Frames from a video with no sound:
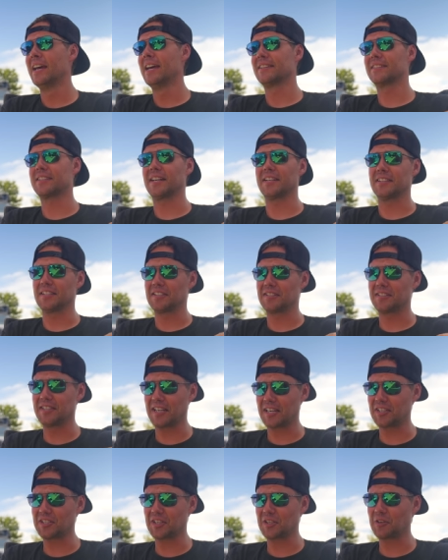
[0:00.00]
It's got this
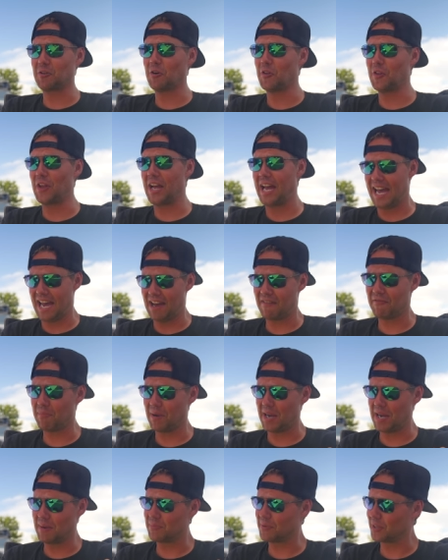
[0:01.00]
section called the half
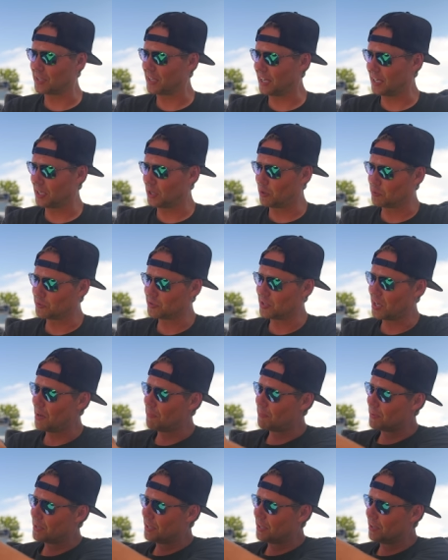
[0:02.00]
pipe that kind of goes
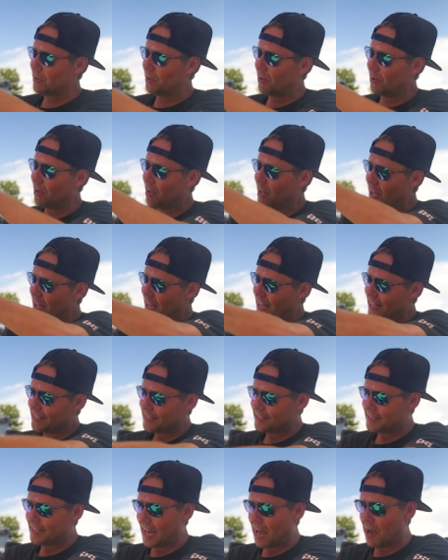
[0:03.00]
up a hill,
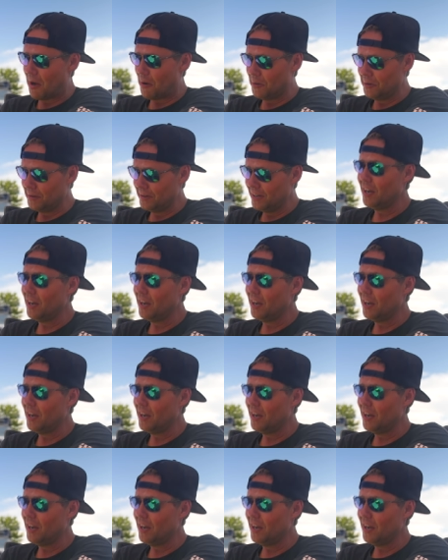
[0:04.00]
down,